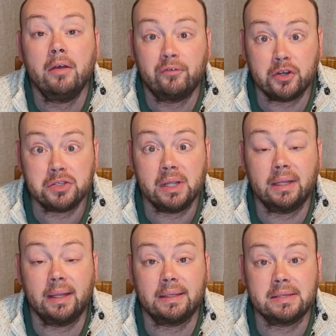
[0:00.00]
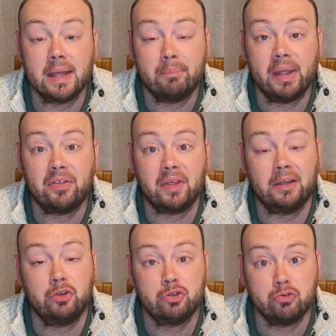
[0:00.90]
Firstly, I'd like to say a big
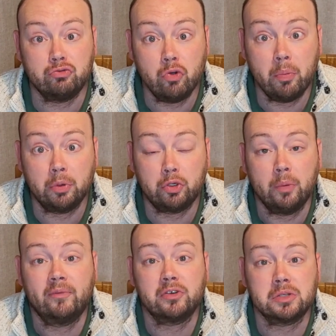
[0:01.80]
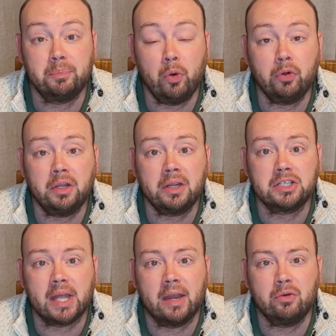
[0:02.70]
thank you to RoboCube for supporting the
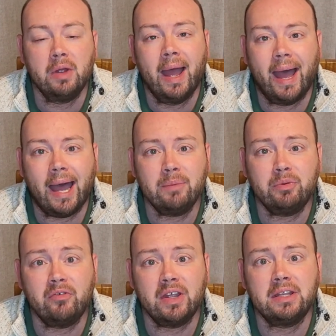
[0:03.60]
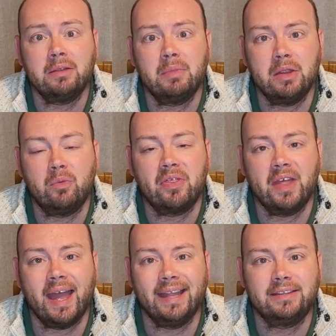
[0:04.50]
channel and providing me with
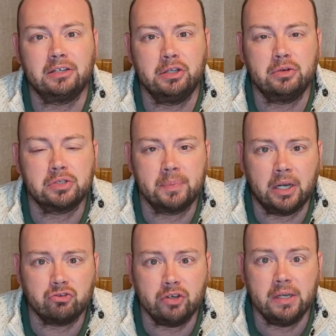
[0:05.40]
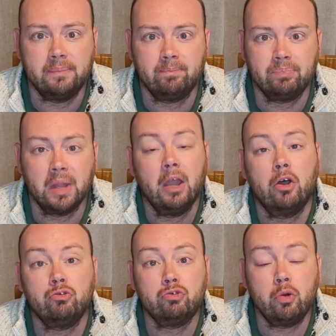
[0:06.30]
the Intelino Smart Train.
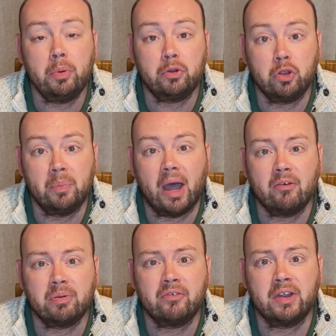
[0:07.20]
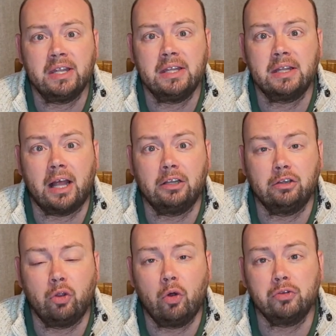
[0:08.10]
RoboCube have provided a
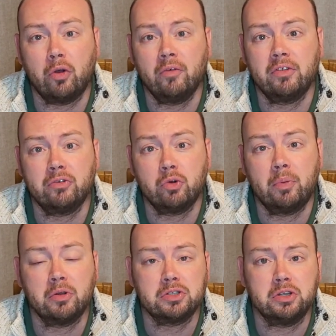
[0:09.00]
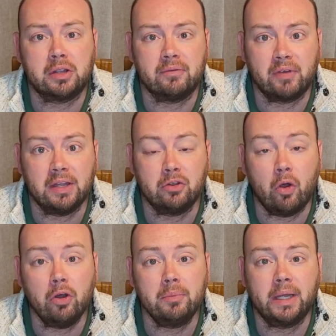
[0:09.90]
lot of the robots that you can find
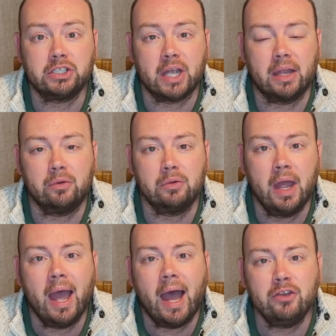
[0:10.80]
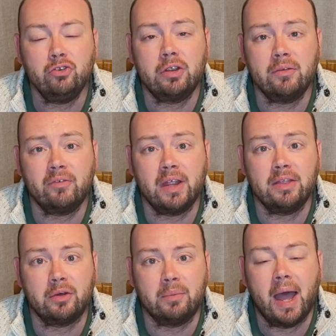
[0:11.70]
on my channel, and you can
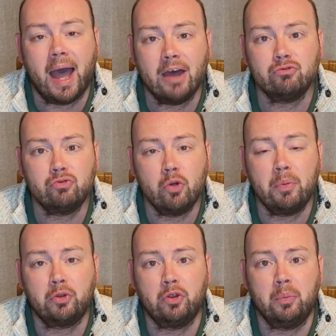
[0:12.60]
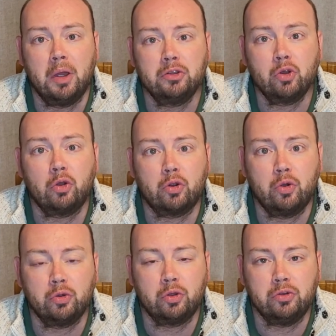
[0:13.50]
find them at
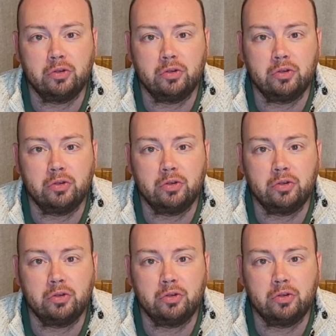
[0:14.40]
robocube.co.uk.